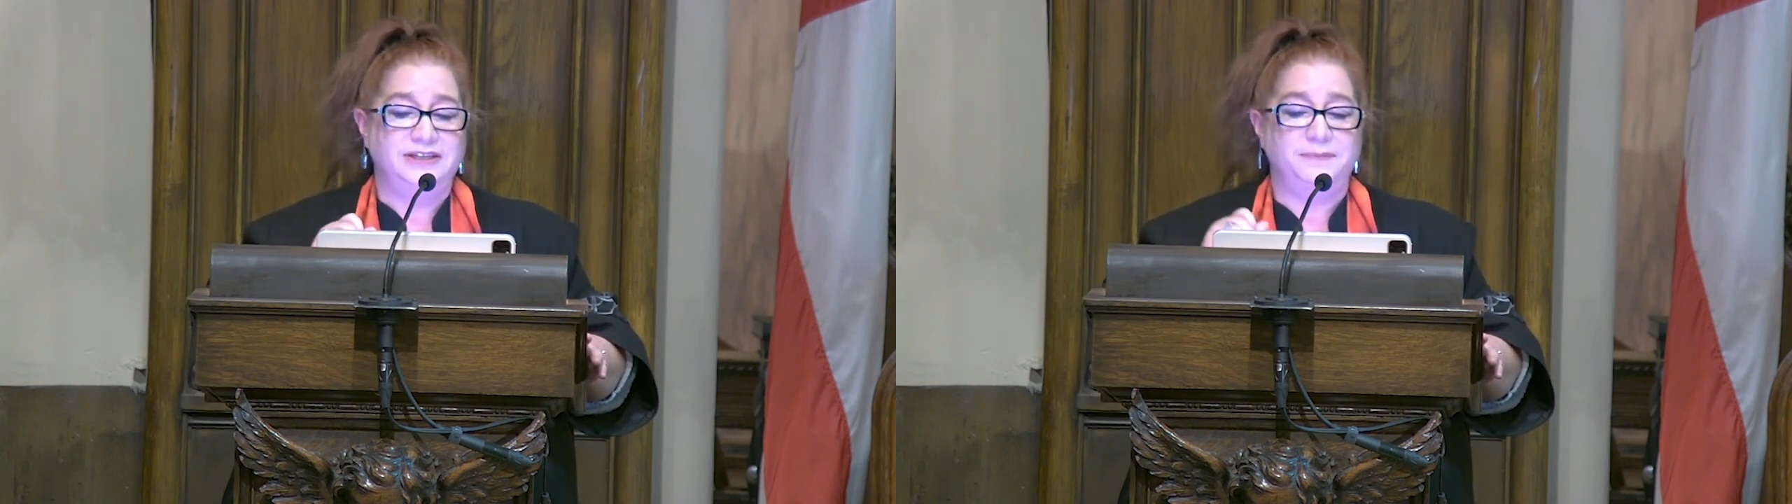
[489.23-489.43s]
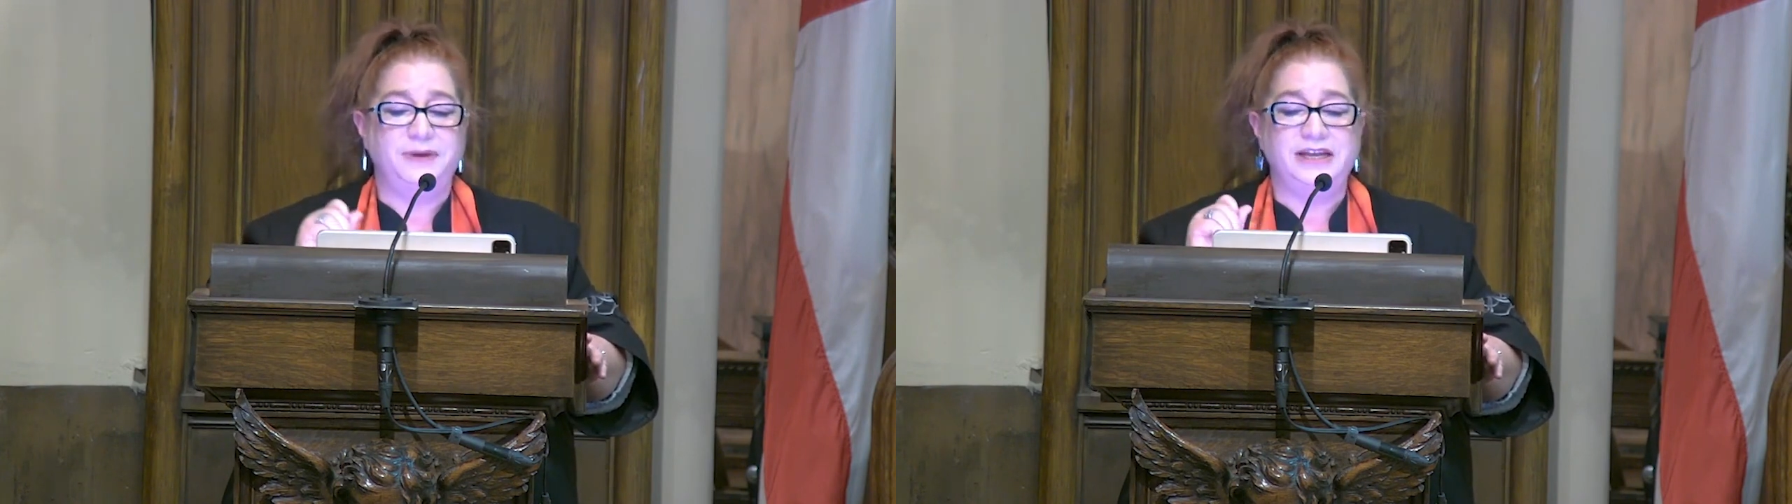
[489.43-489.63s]

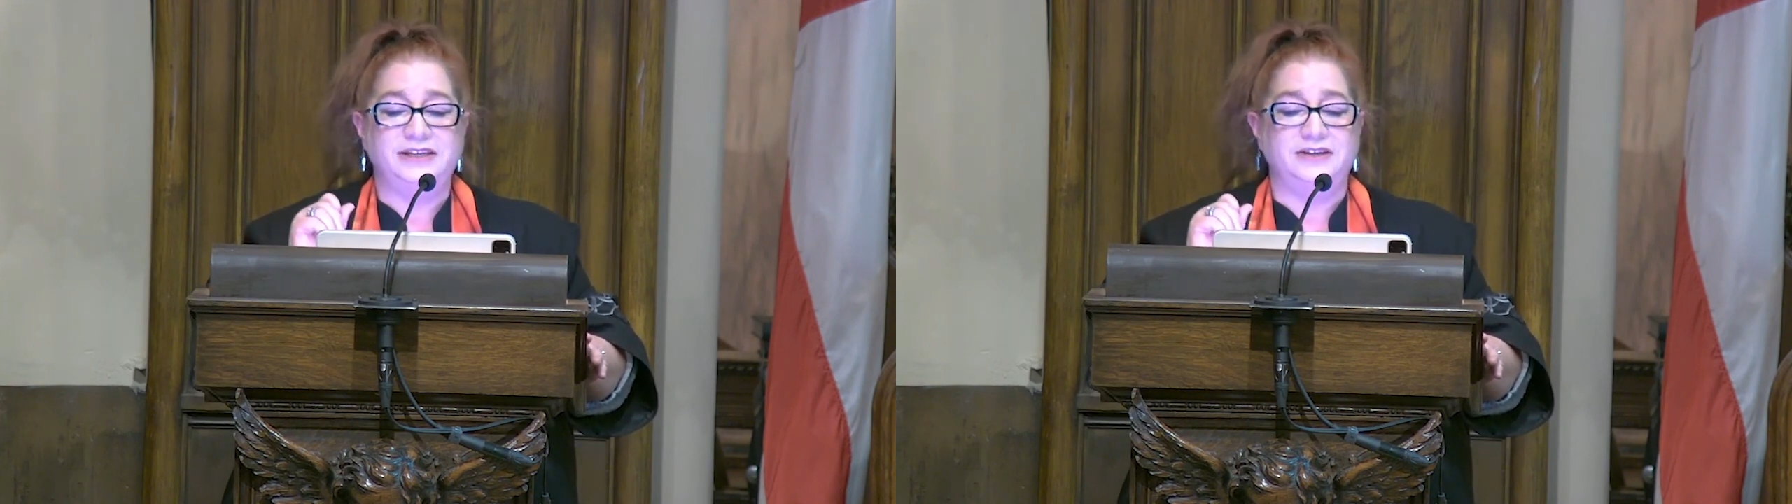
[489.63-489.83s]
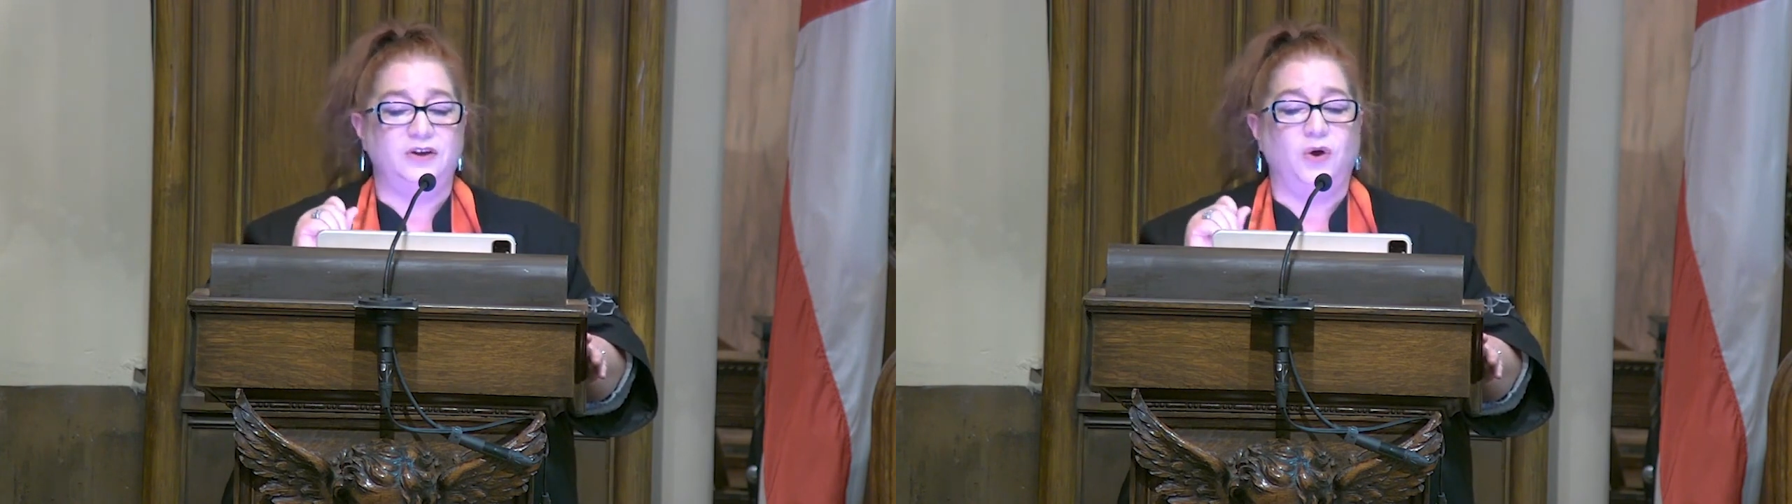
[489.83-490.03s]

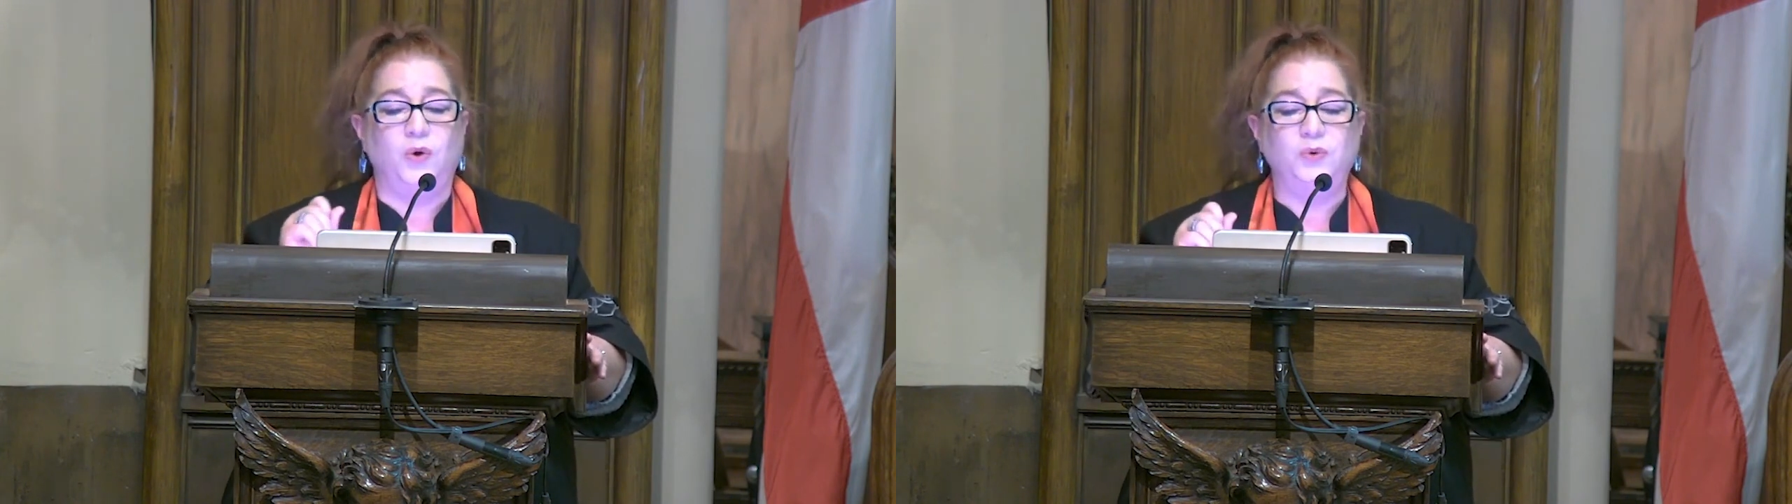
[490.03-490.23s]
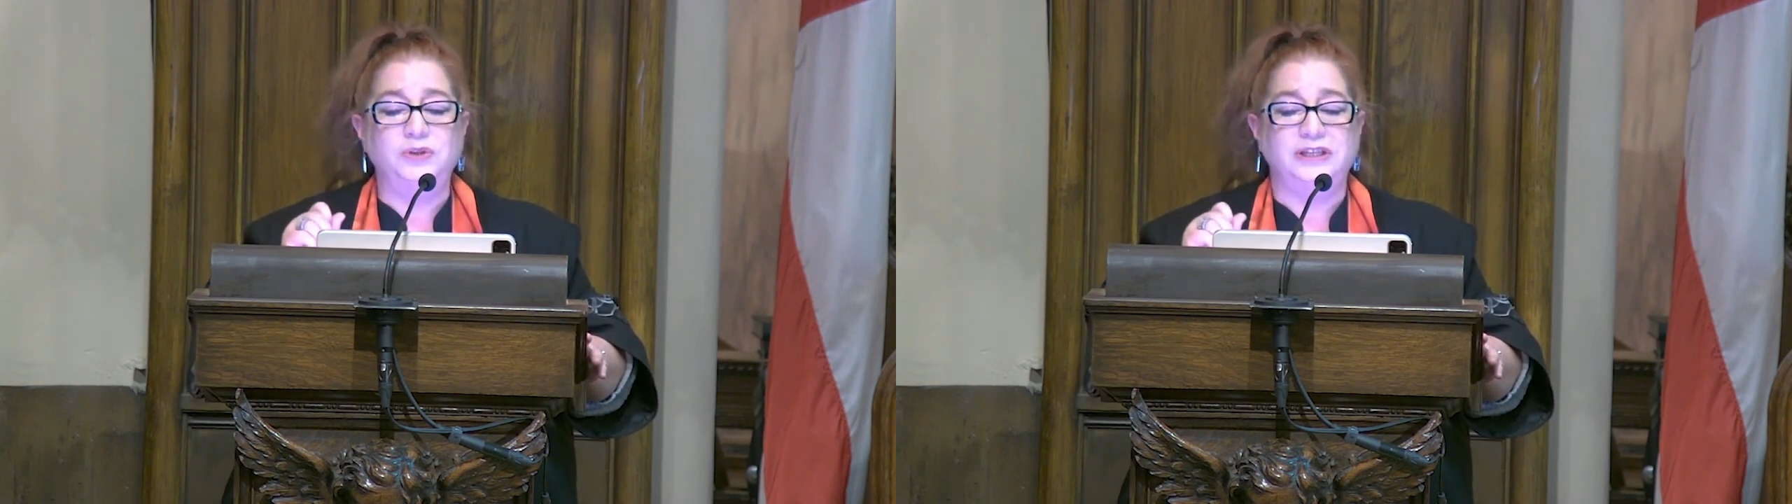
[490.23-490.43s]
dependent
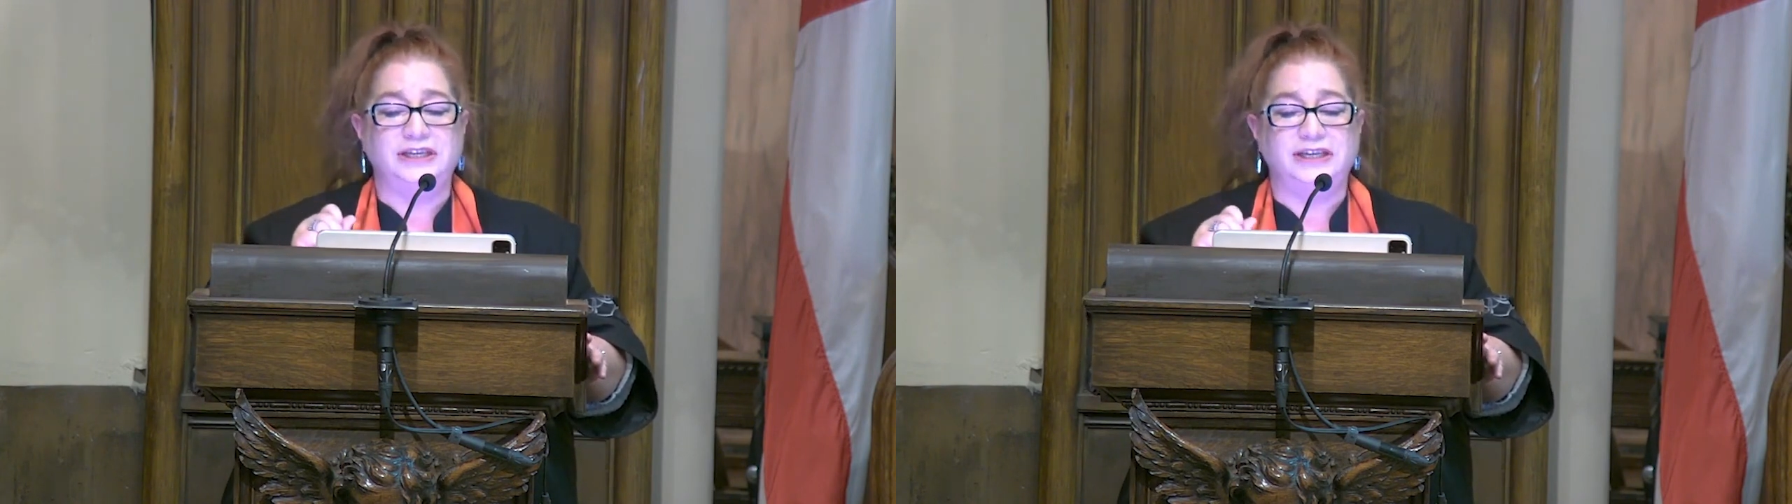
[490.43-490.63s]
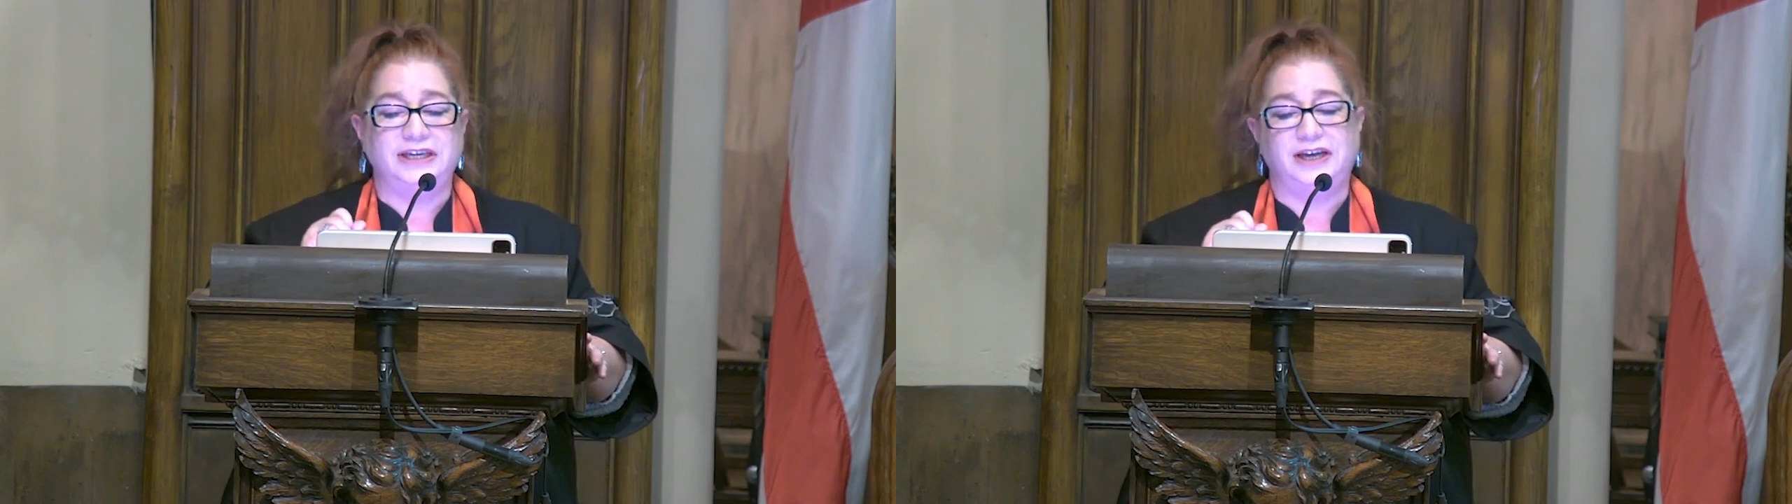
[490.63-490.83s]
only